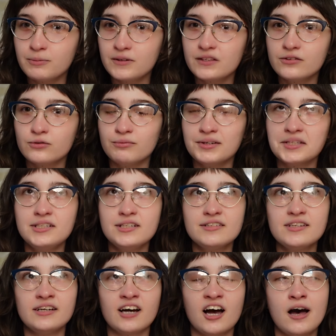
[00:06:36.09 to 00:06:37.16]
but this really
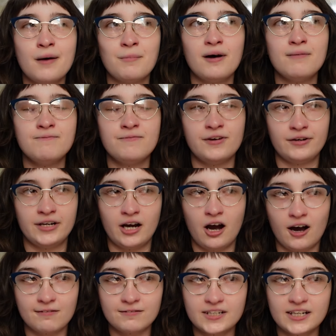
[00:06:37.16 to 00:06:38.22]
doesn't come up very
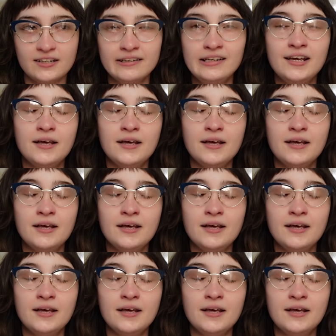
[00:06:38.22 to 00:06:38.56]
often